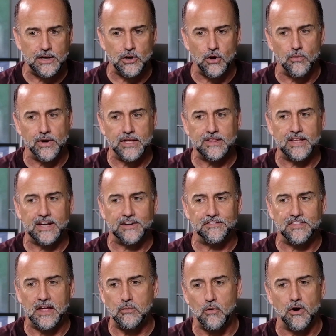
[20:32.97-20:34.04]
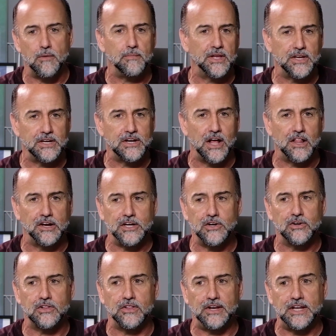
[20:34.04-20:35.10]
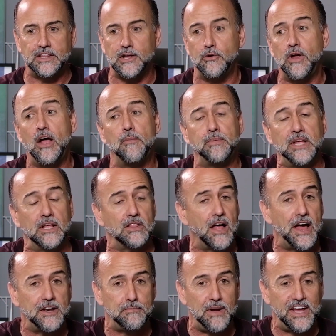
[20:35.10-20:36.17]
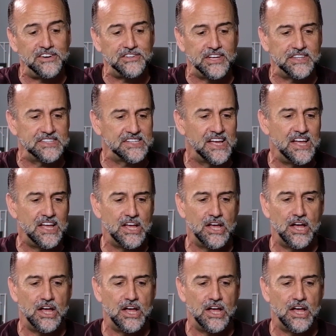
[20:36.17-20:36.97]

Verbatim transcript: and knowing that if they were a million dollar year clinic, they were helping a lot of patients,